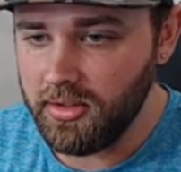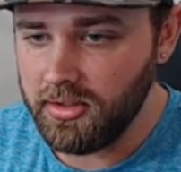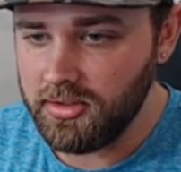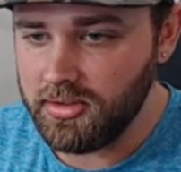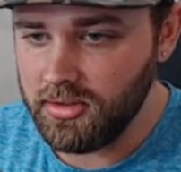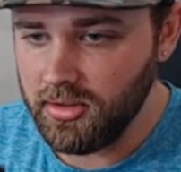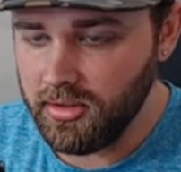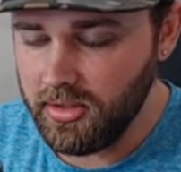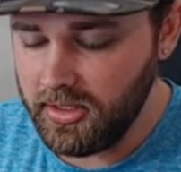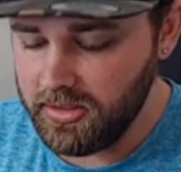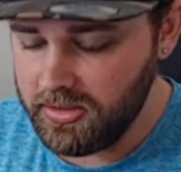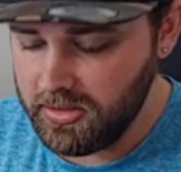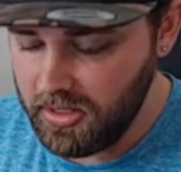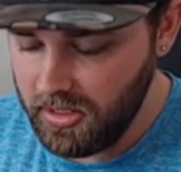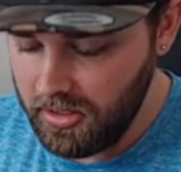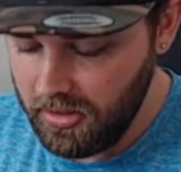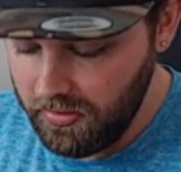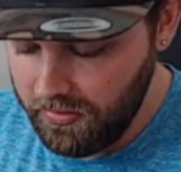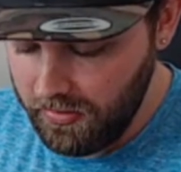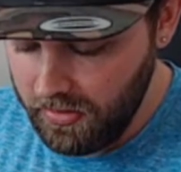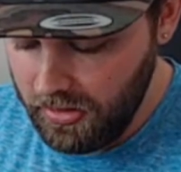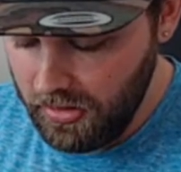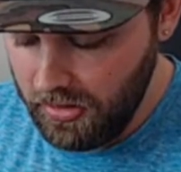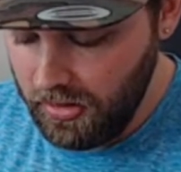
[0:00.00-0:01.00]
So that's kind
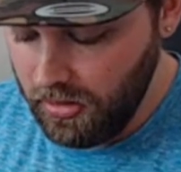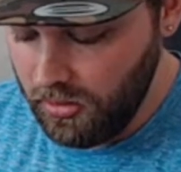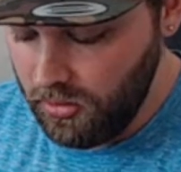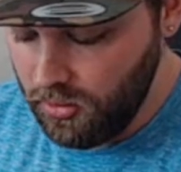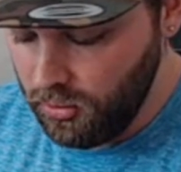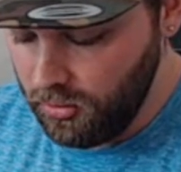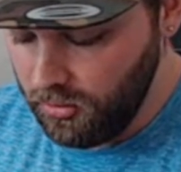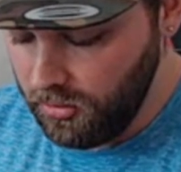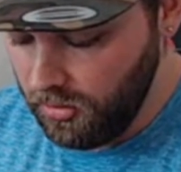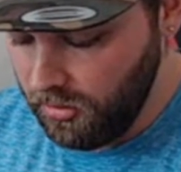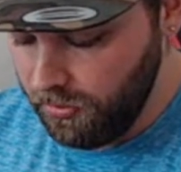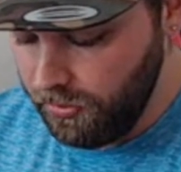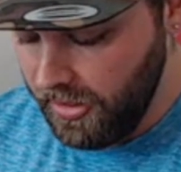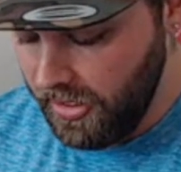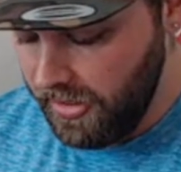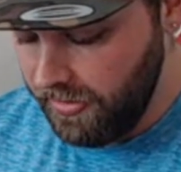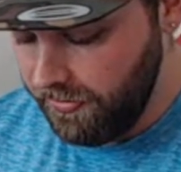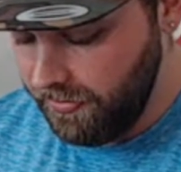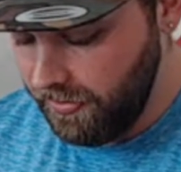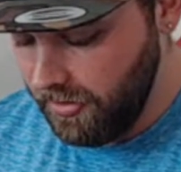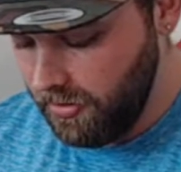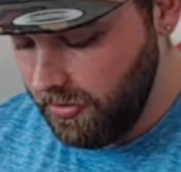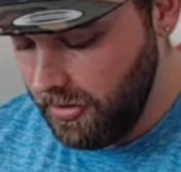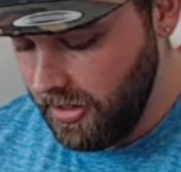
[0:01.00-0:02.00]
of a cool little
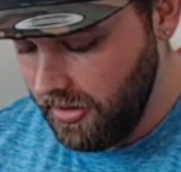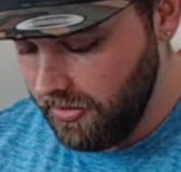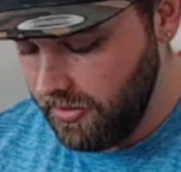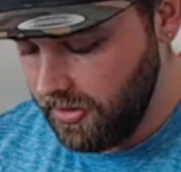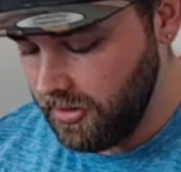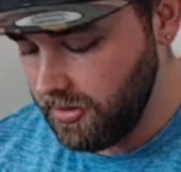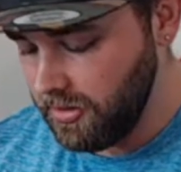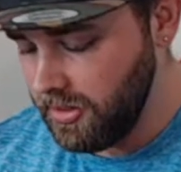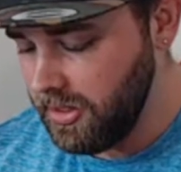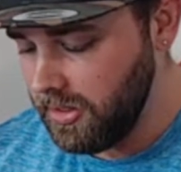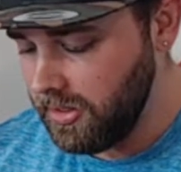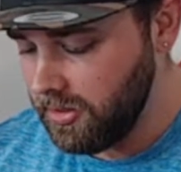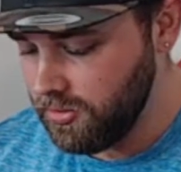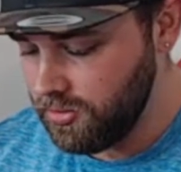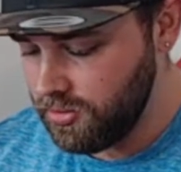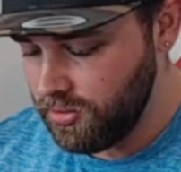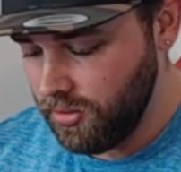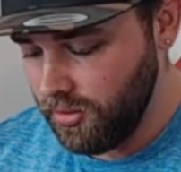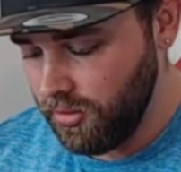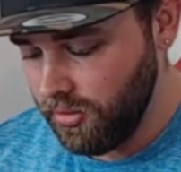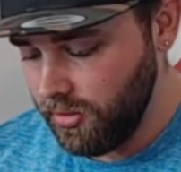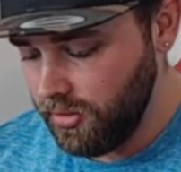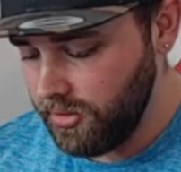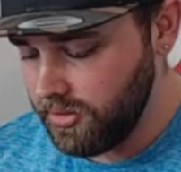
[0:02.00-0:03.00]
benefit about the Elite
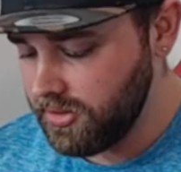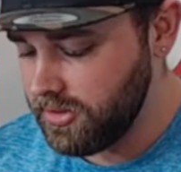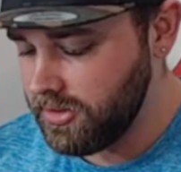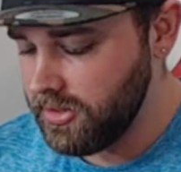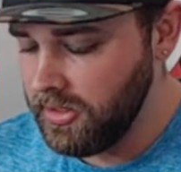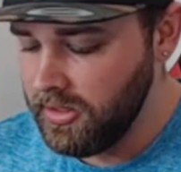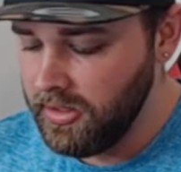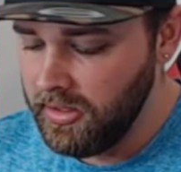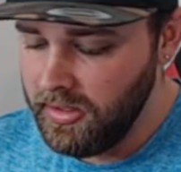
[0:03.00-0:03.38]
controllers,